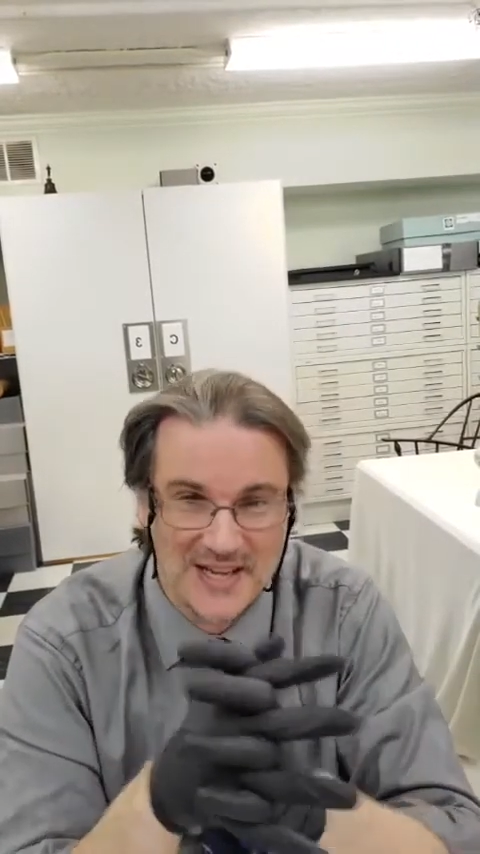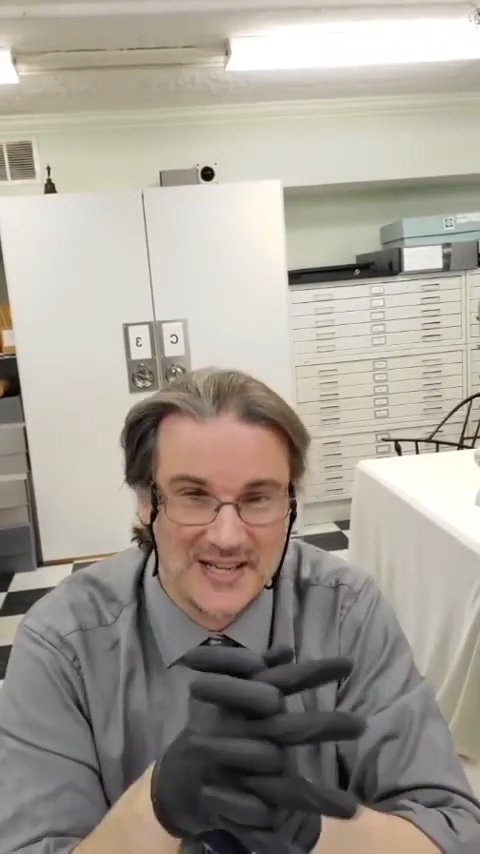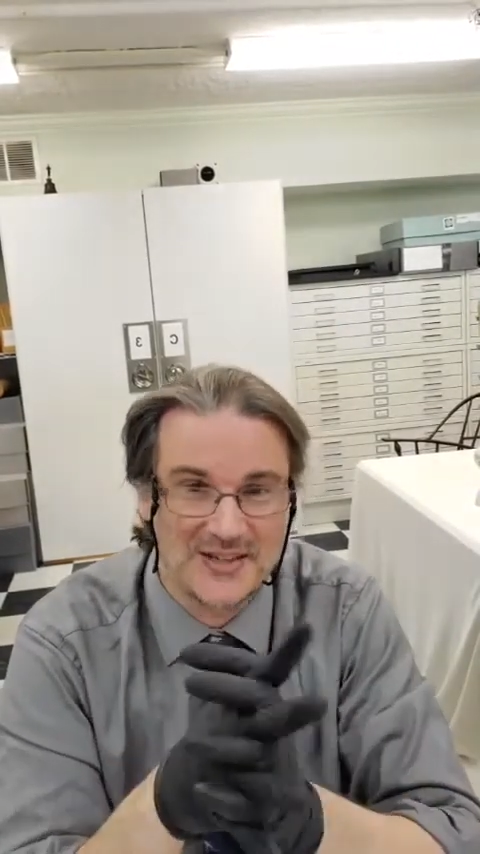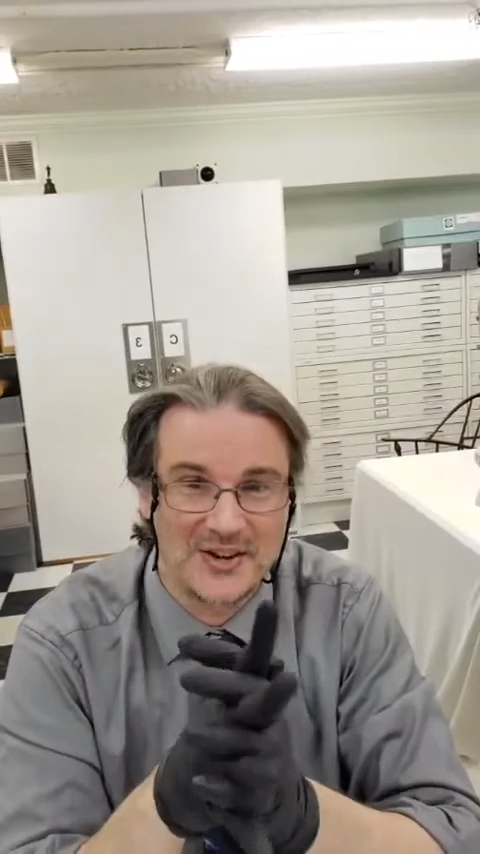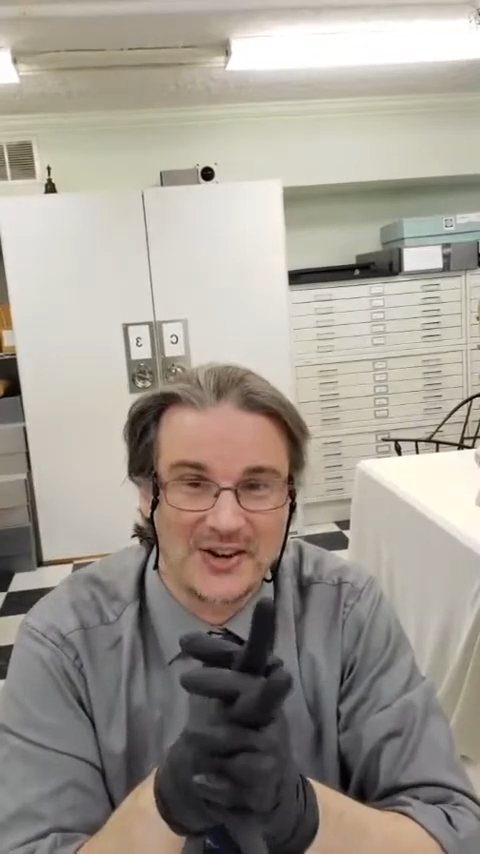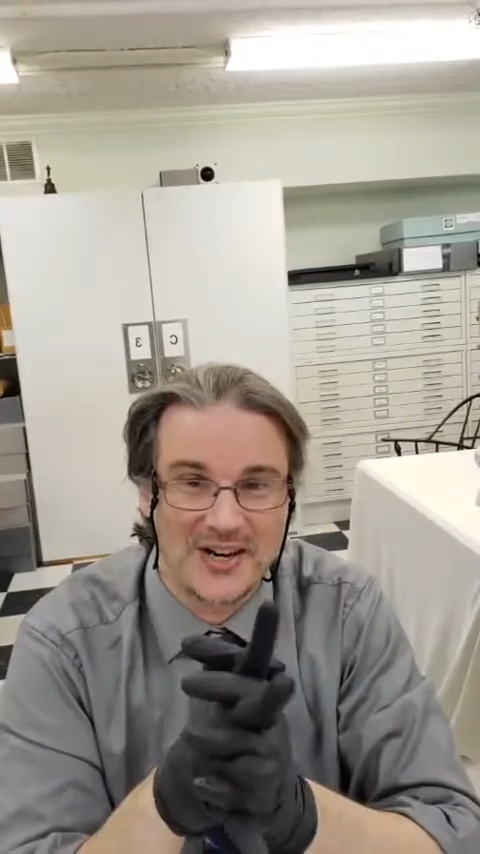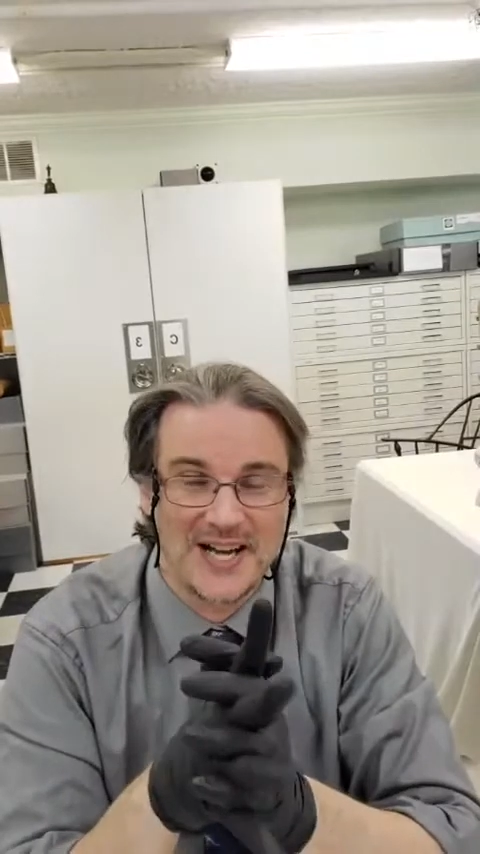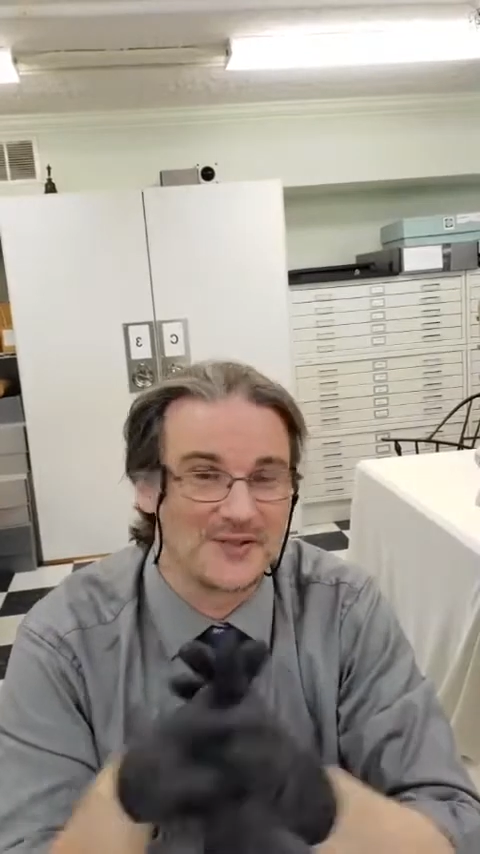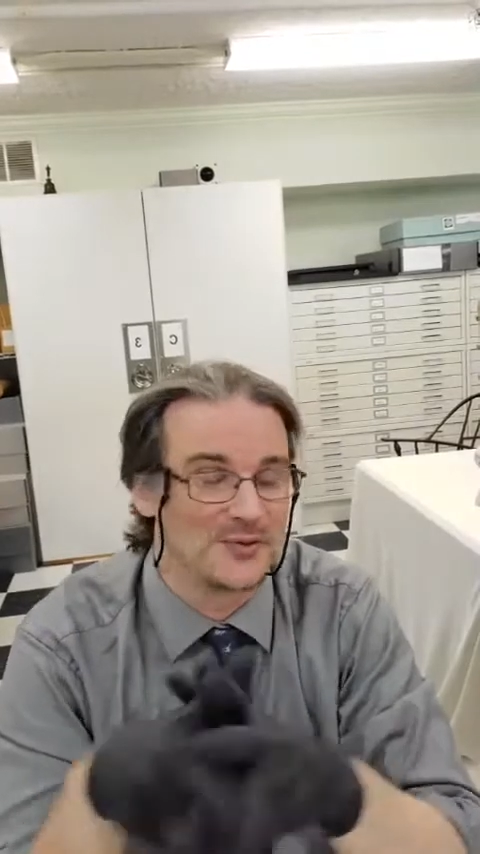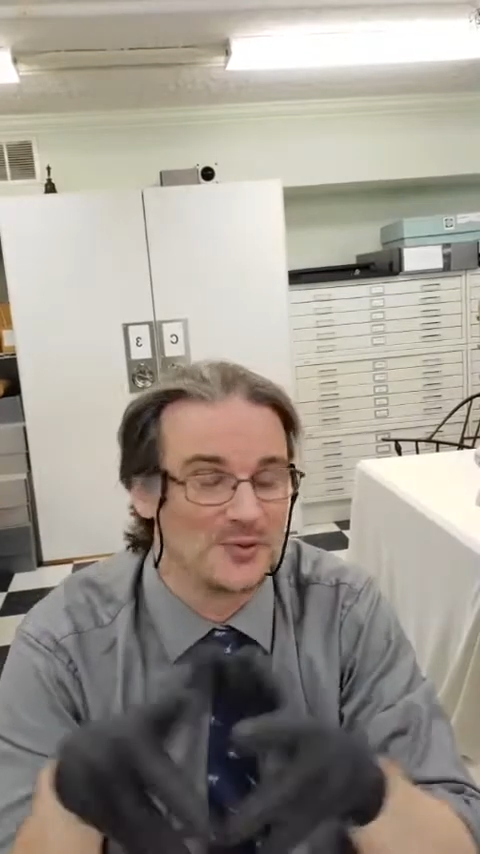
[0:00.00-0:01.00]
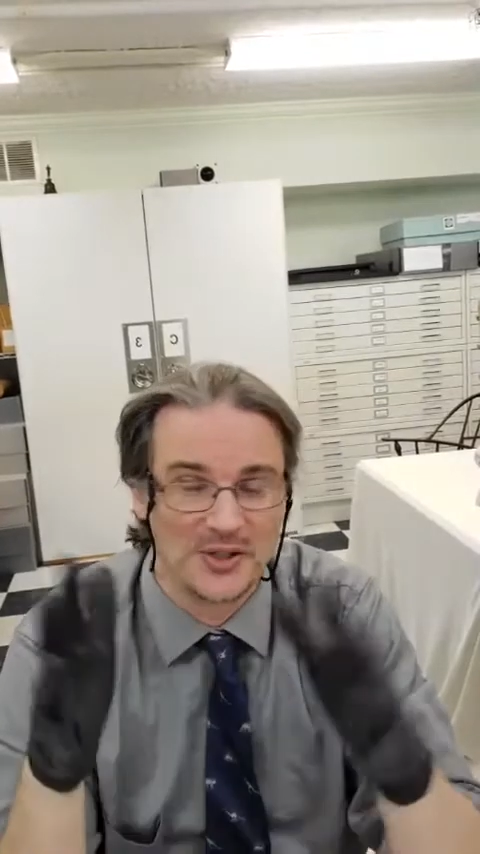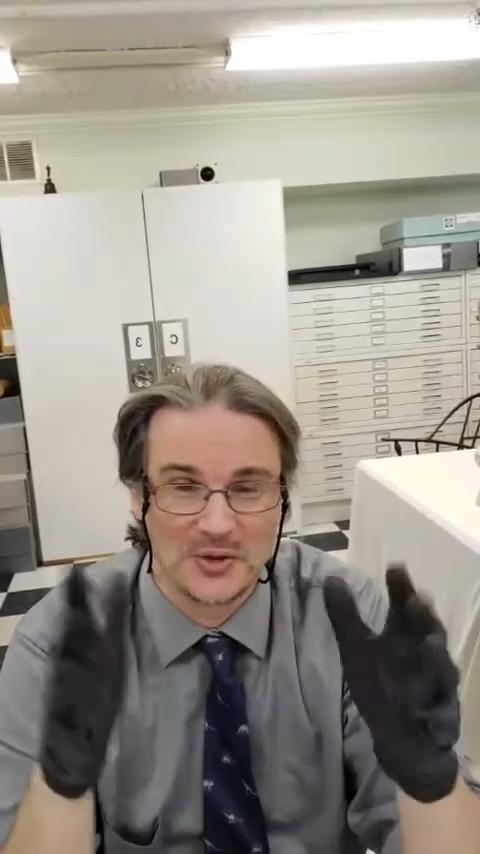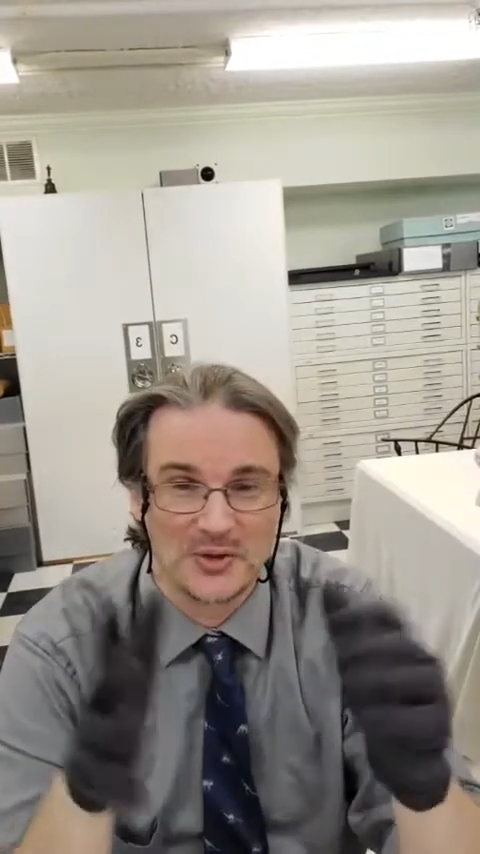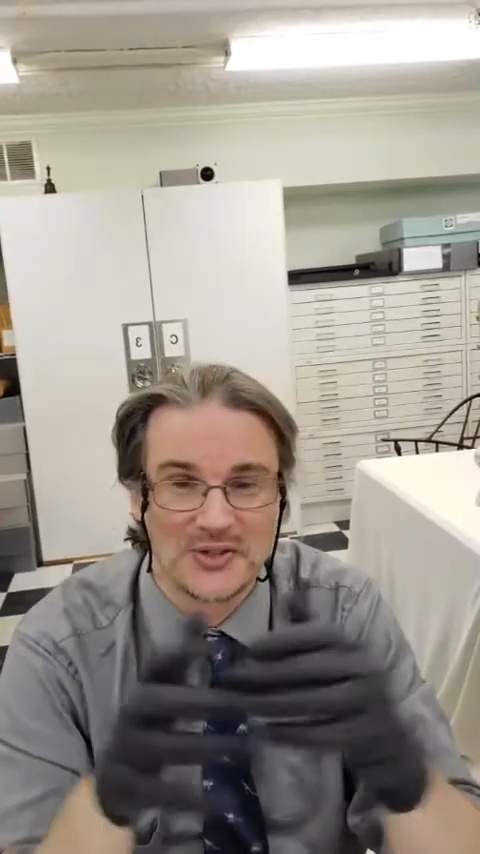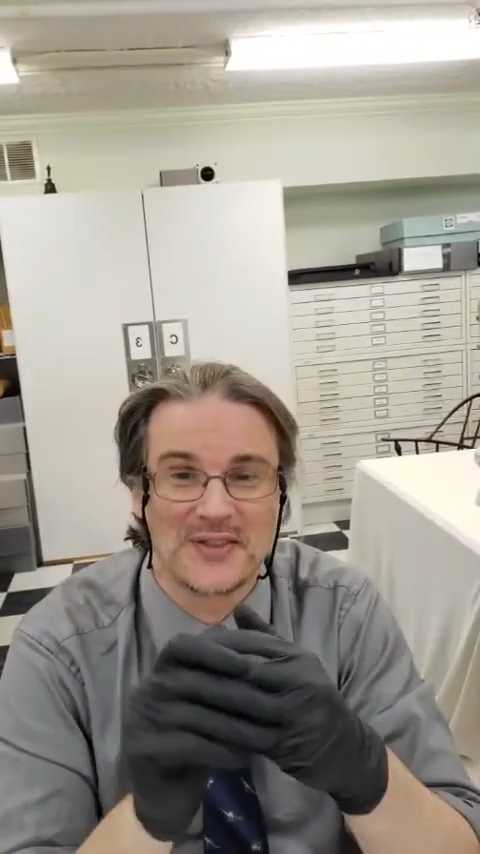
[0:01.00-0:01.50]
you see all kinds of really
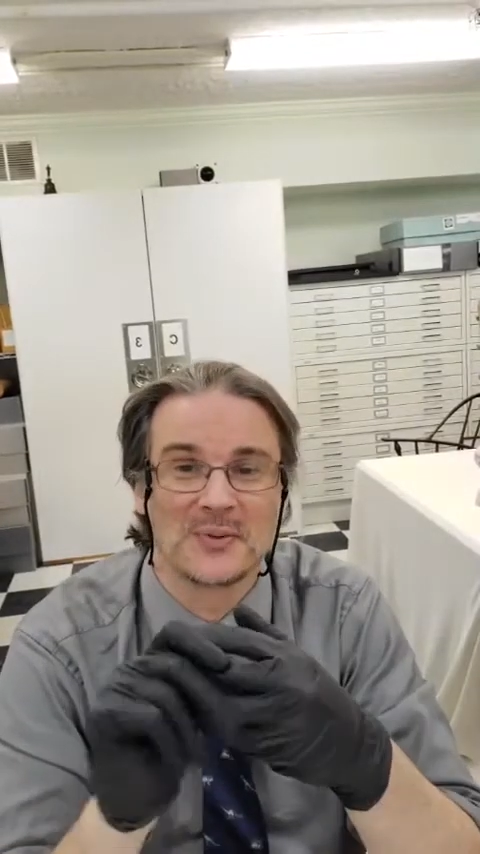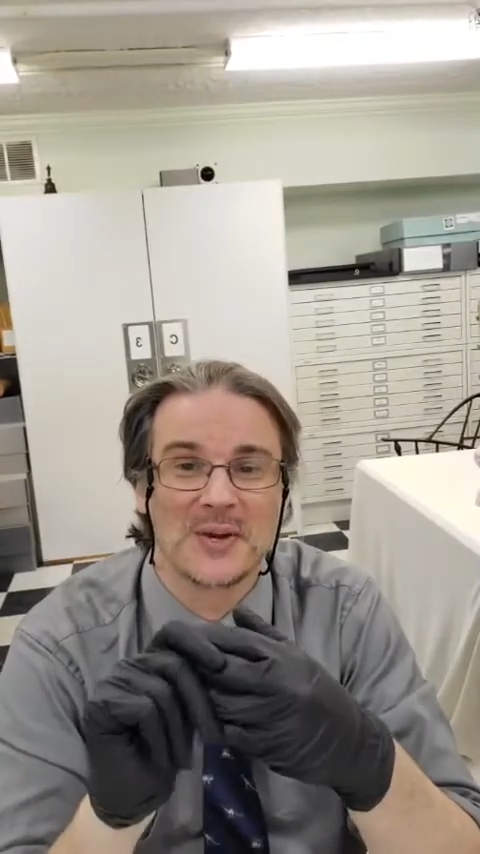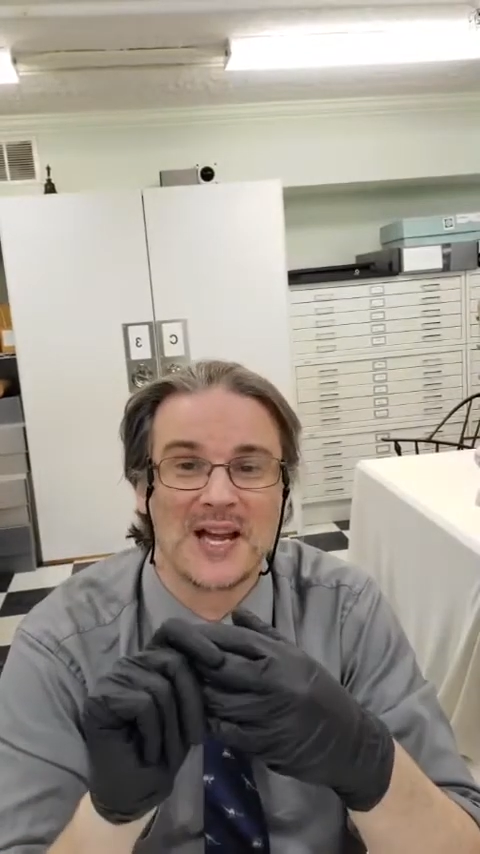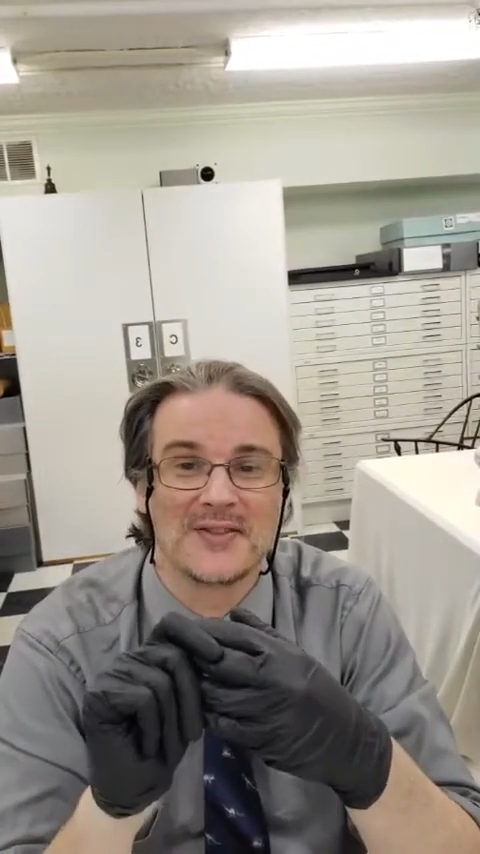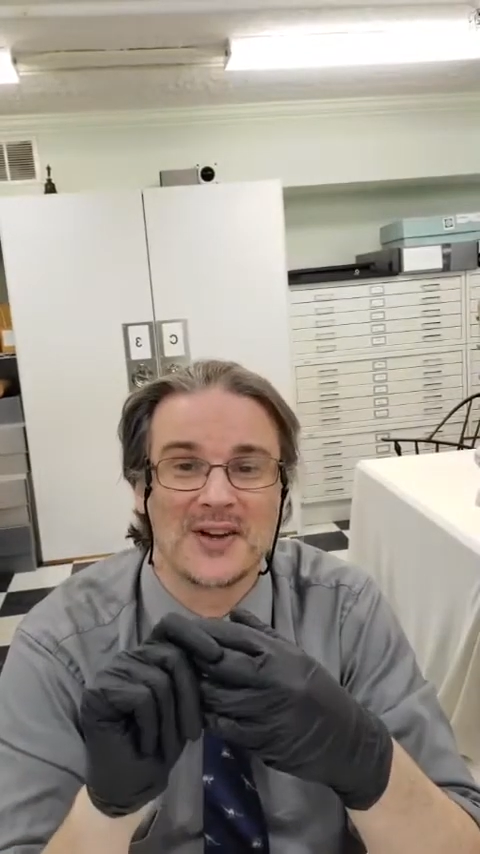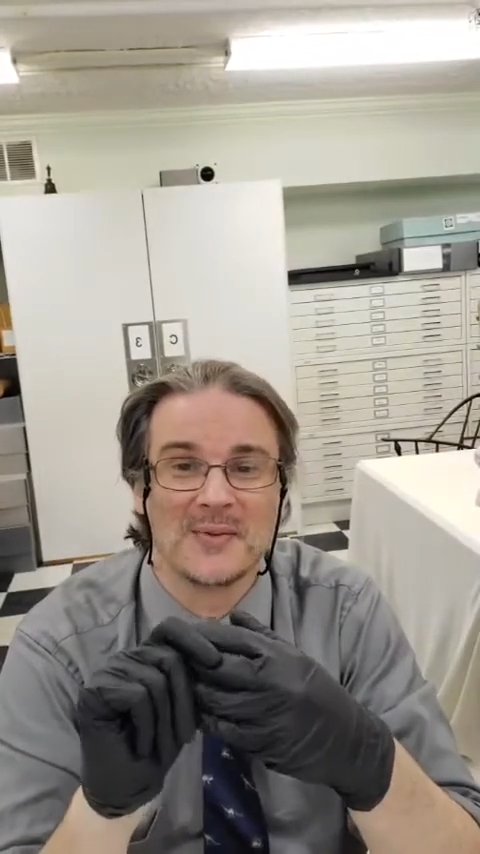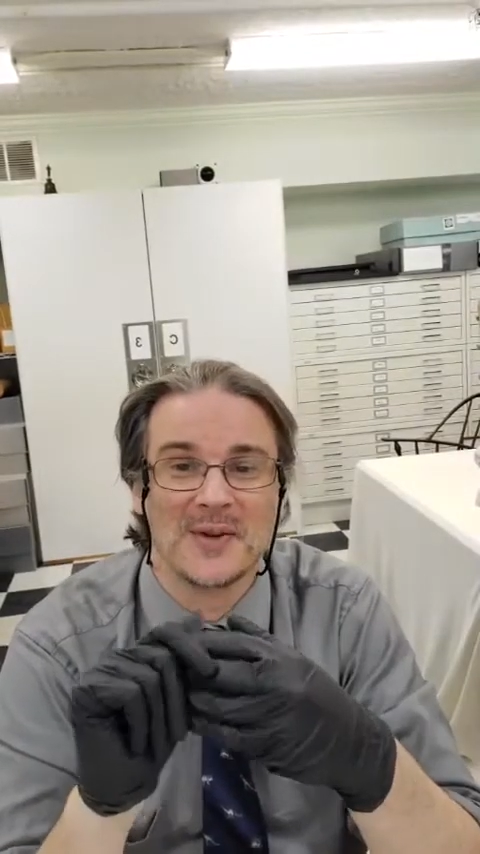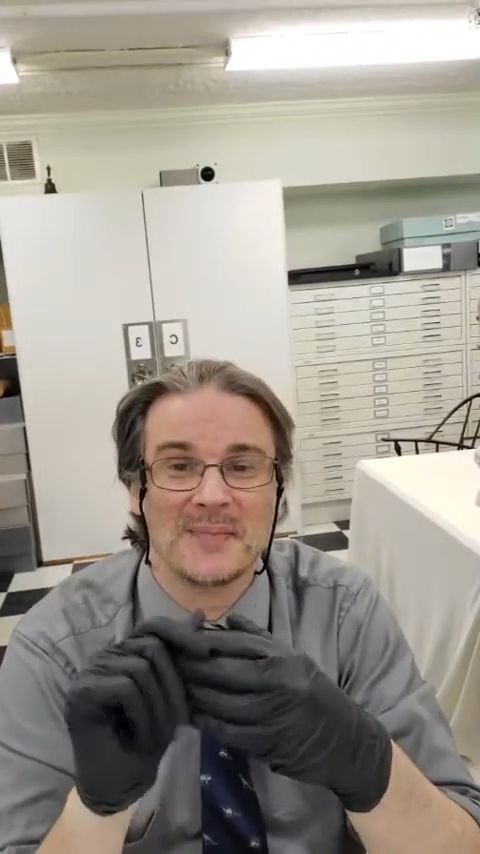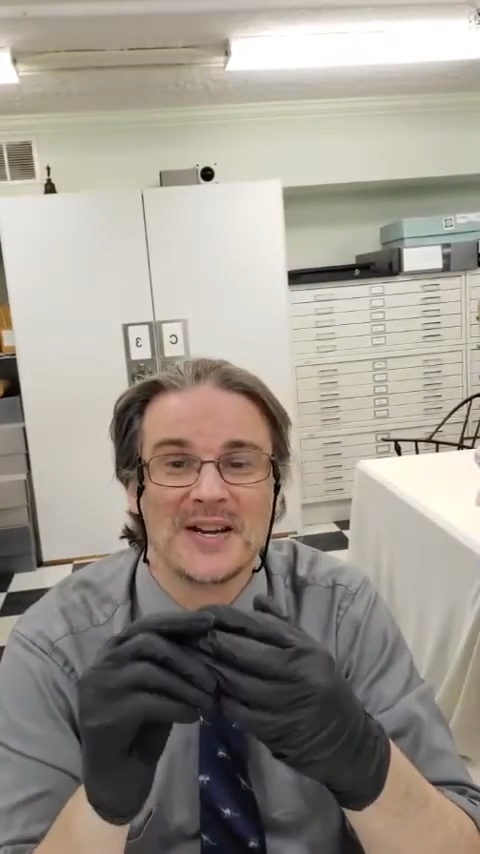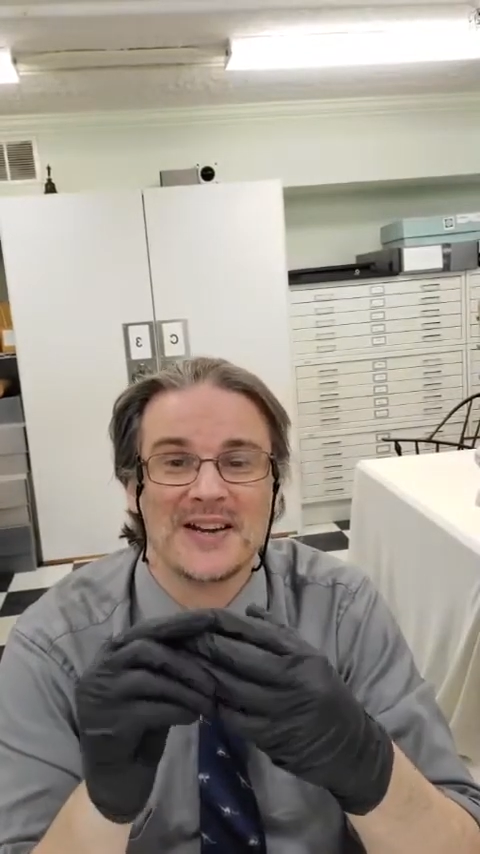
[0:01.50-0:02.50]
cool stuff that we have coming up.